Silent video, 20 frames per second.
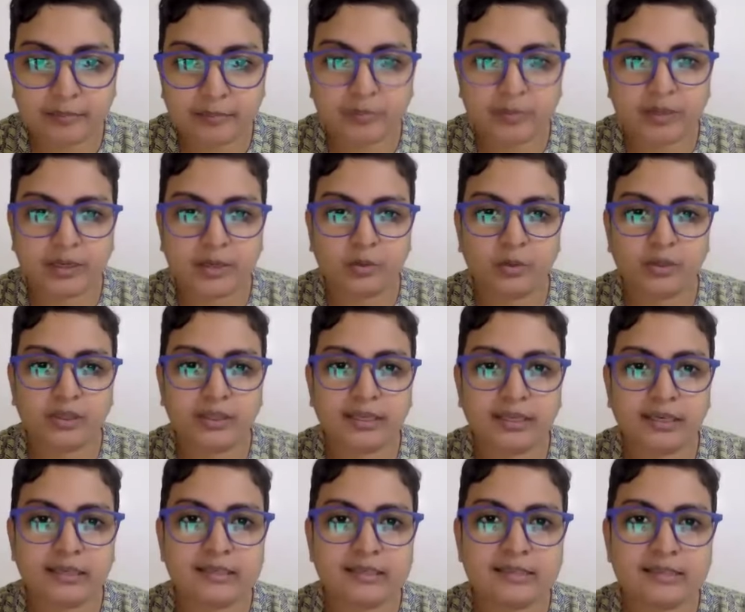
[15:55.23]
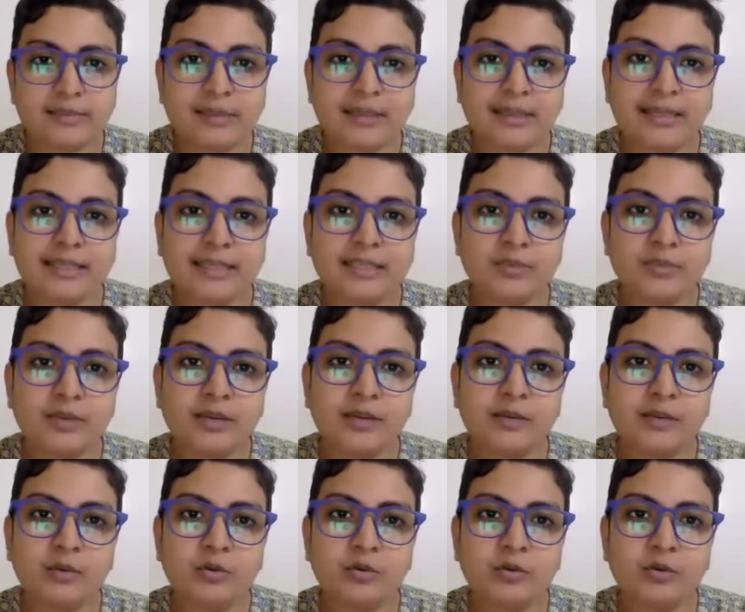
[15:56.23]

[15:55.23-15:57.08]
But with kittens, I mean, that's why